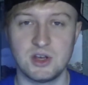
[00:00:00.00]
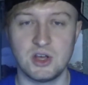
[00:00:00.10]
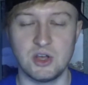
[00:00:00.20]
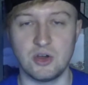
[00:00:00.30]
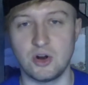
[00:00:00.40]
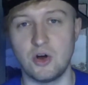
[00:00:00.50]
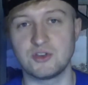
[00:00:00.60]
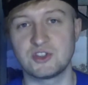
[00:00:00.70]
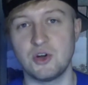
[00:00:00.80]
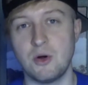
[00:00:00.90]
you can
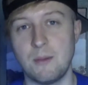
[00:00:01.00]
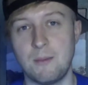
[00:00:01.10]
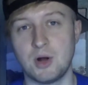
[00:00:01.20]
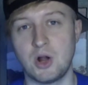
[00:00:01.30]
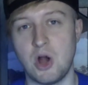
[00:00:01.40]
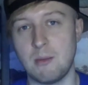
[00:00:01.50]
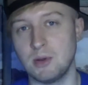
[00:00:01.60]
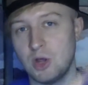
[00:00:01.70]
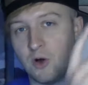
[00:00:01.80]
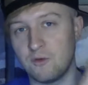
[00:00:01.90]
also book a call
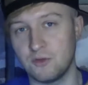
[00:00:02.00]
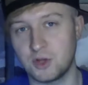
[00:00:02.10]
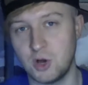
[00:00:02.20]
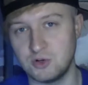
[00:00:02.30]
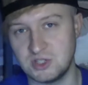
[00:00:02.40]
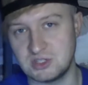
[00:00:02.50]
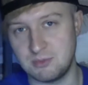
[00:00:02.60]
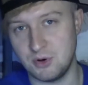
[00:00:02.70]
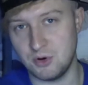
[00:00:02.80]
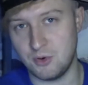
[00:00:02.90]
below for the Coaching
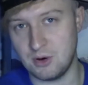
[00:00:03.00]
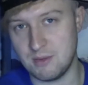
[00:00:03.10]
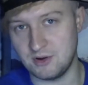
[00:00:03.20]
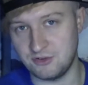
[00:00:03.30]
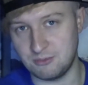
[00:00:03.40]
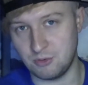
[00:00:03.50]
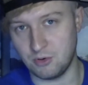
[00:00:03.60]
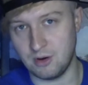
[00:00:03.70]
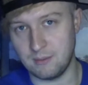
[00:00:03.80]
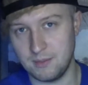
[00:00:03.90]
Superiority Mentorship
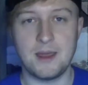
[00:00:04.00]
Program.